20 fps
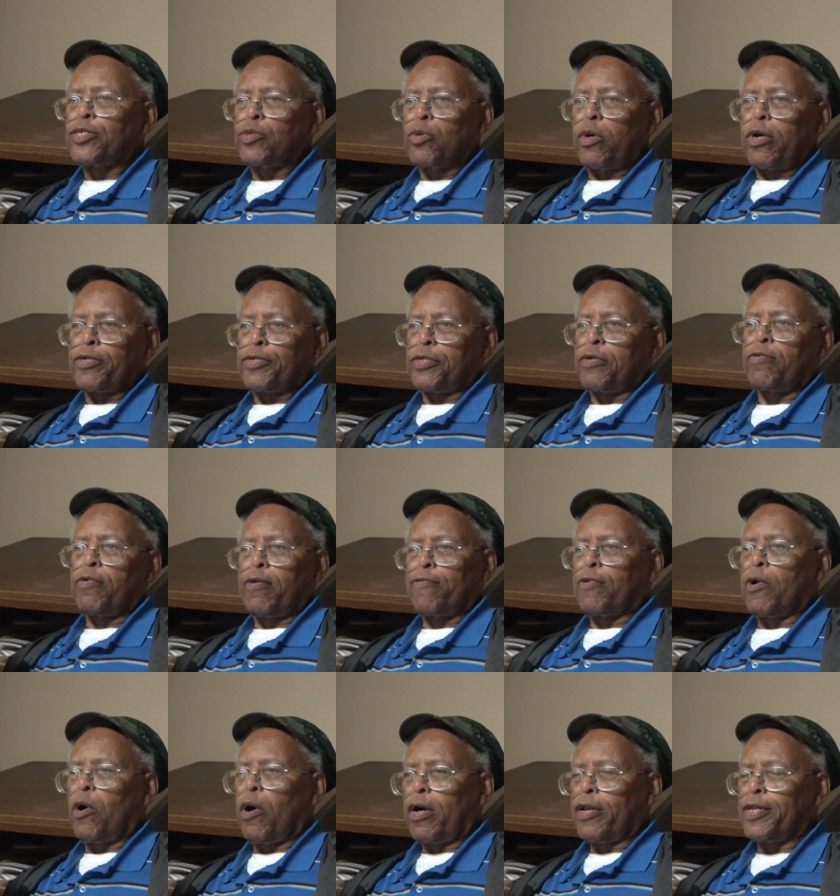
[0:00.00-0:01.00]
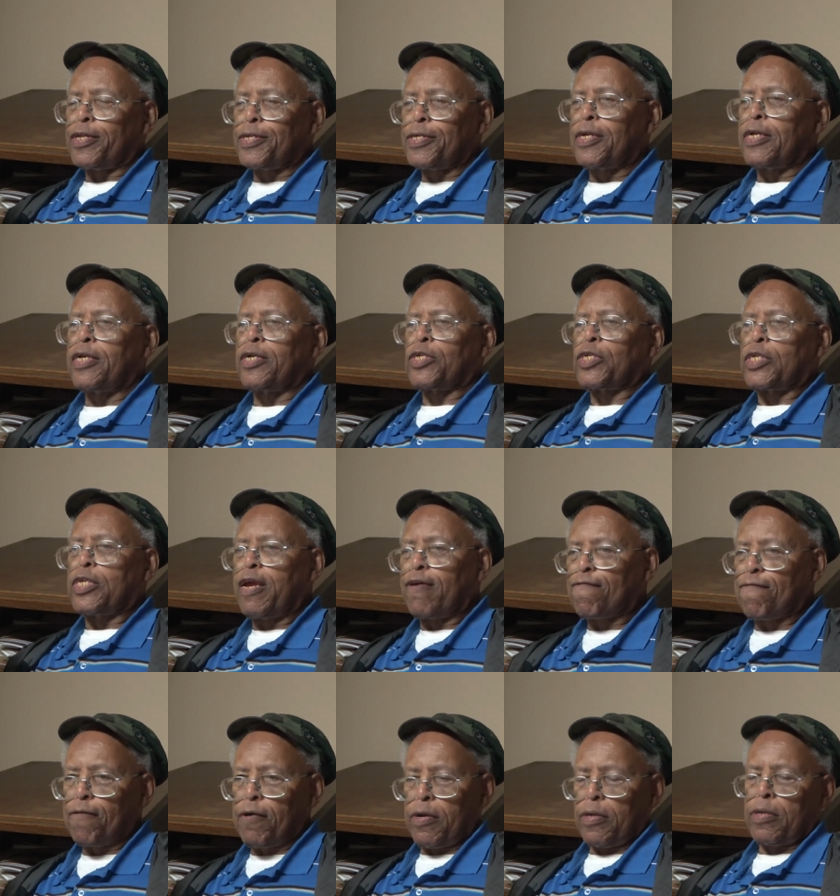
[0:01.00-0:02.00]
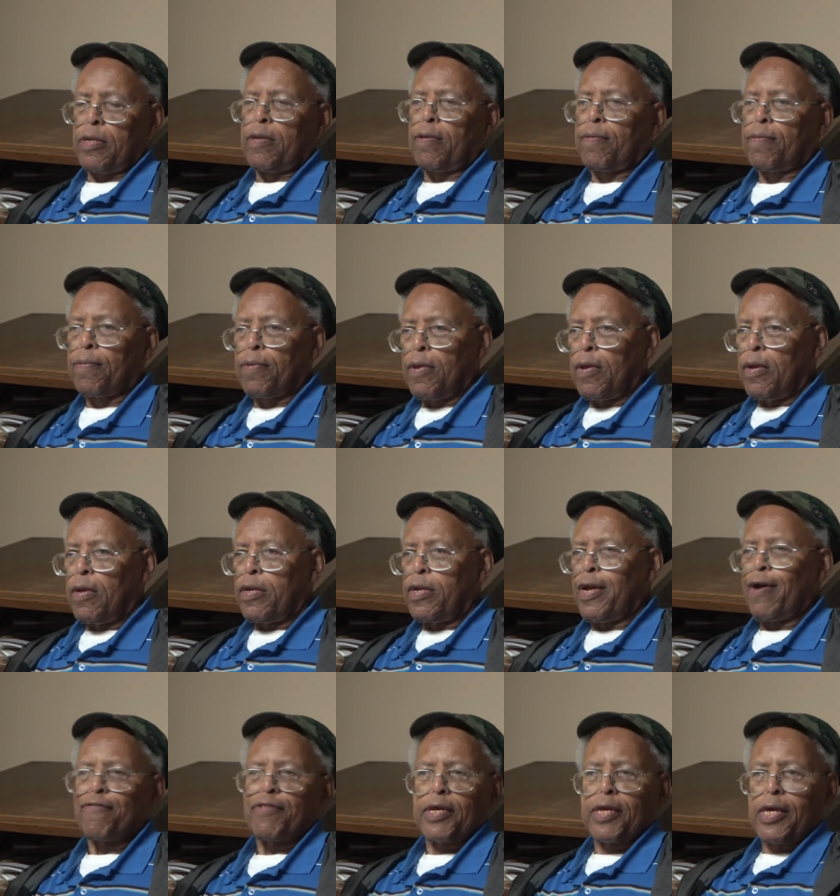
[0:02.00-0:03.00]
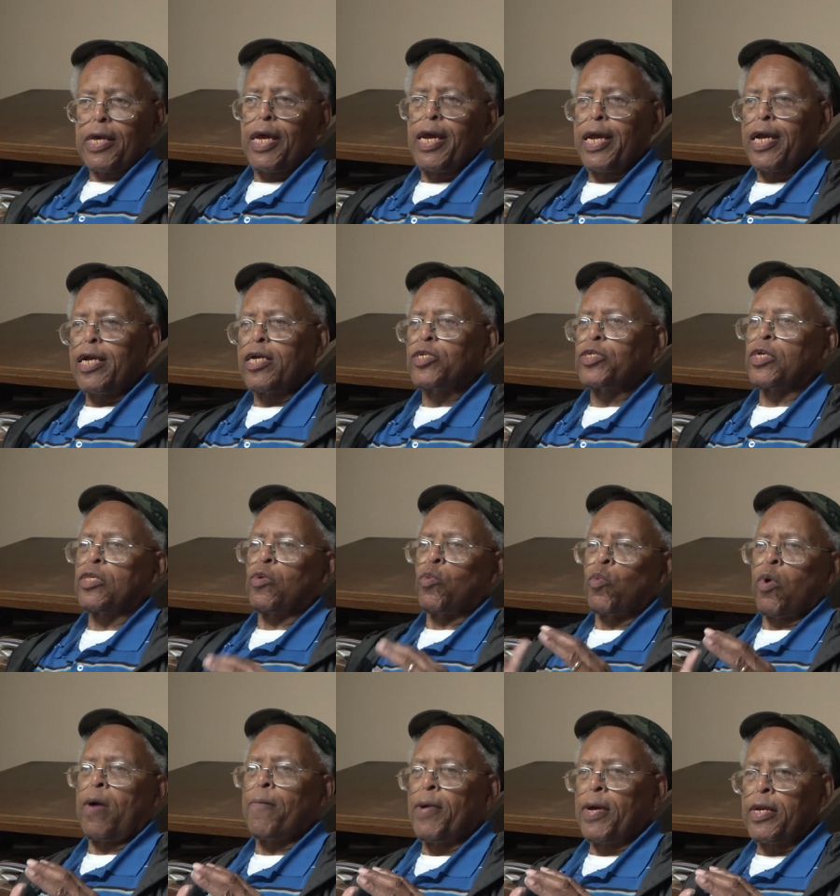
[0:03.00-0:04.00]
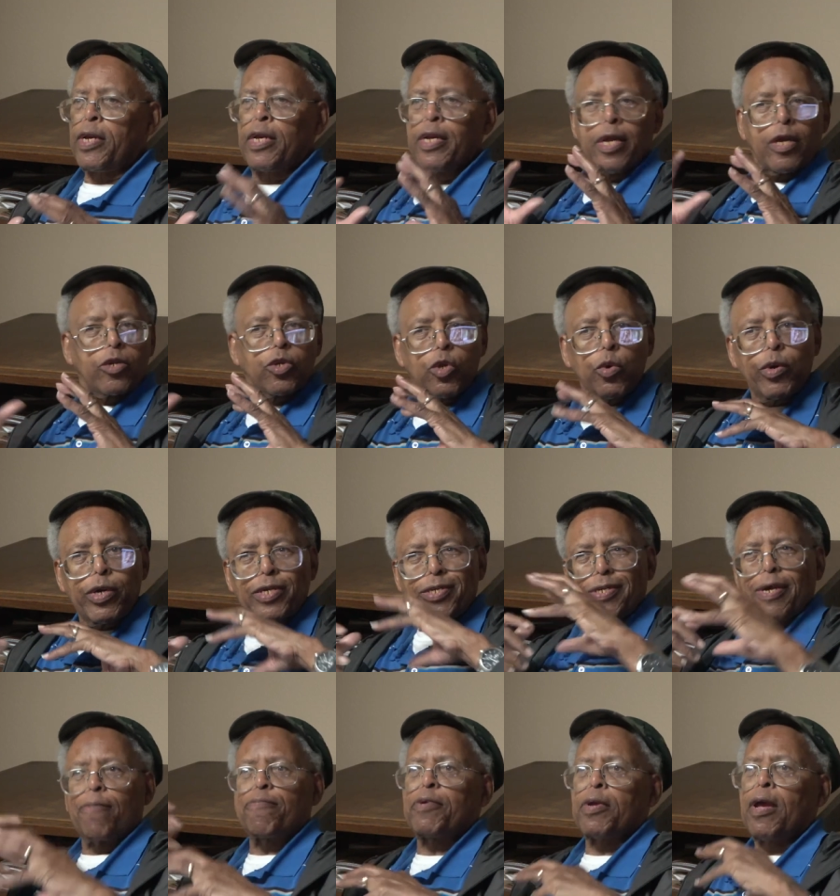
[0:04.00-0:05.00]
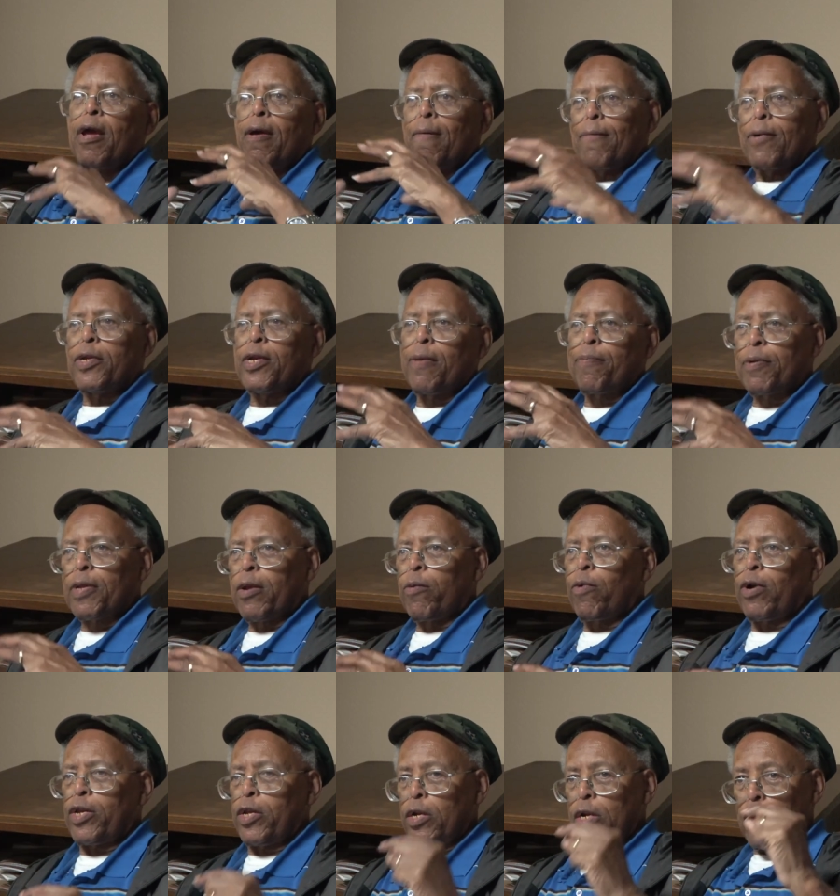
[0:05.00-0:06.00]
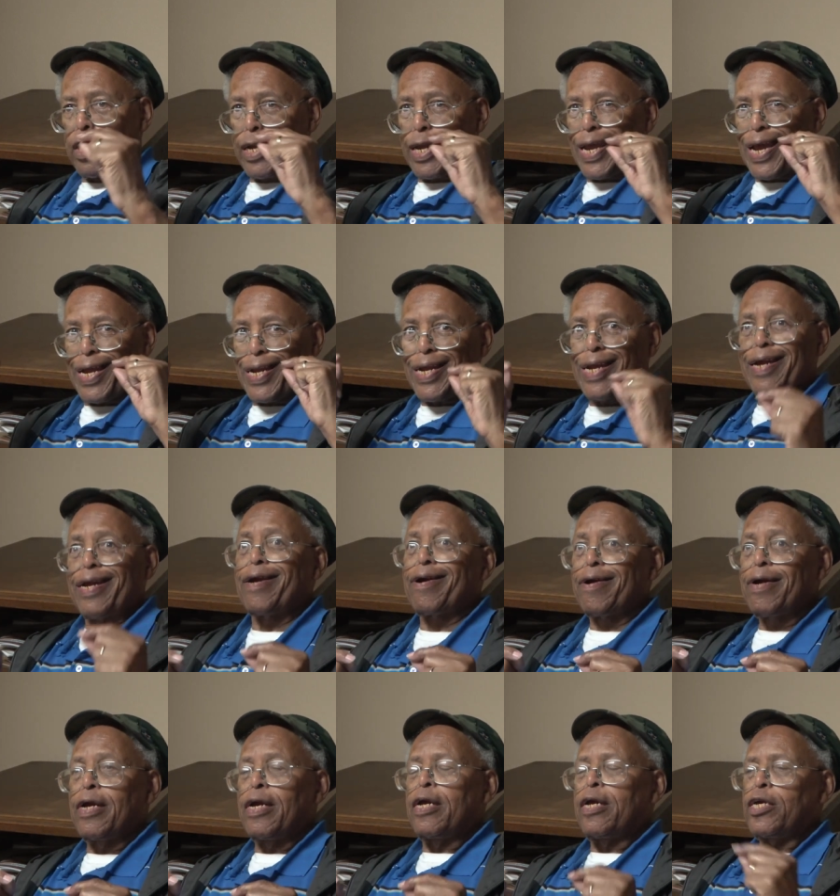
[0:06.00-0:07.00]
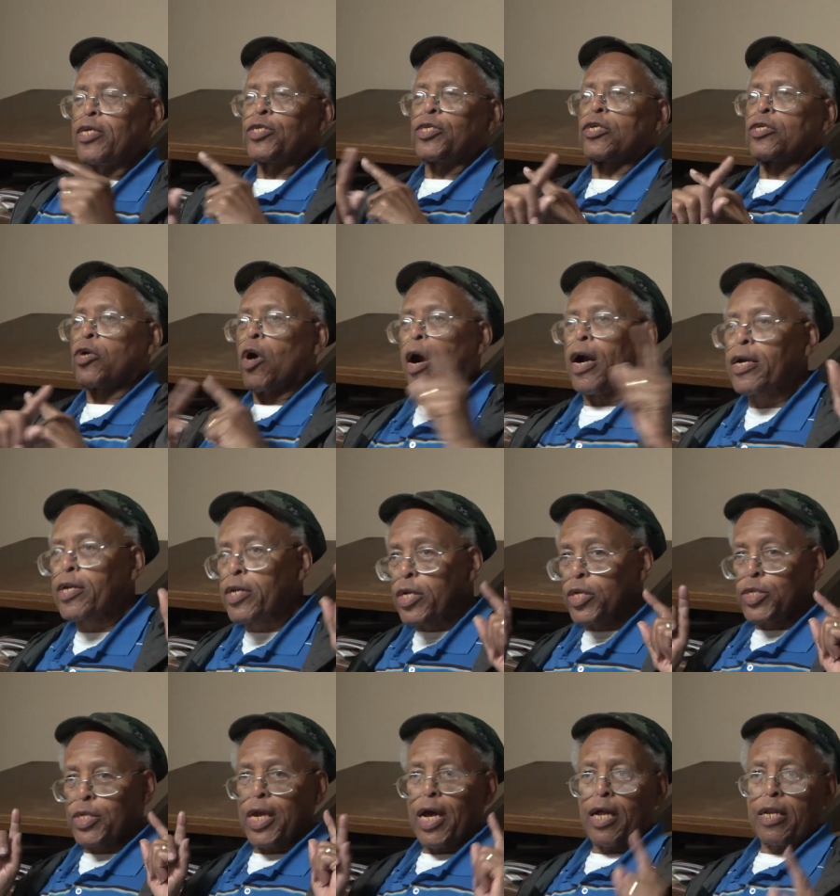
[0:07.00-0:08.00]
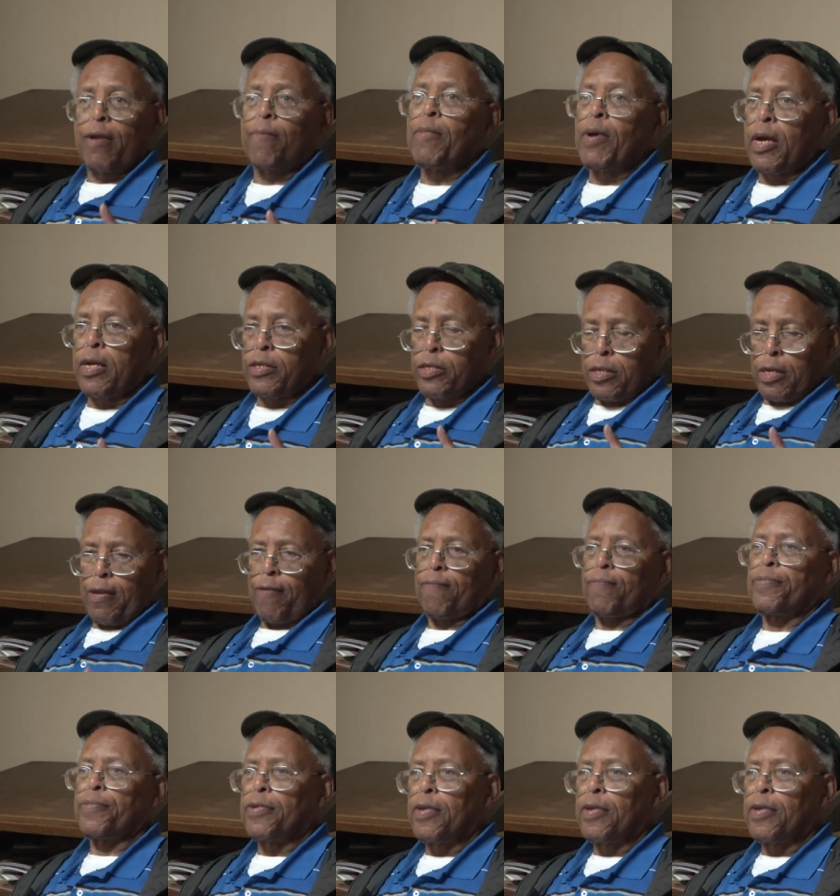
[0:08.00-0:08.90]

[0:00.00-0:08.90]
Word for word: sorcery of the harlot city is different. It's a whole different thing. You have the kings and the women, and they're doing something okay. What you're looking at here is the darkness element, right?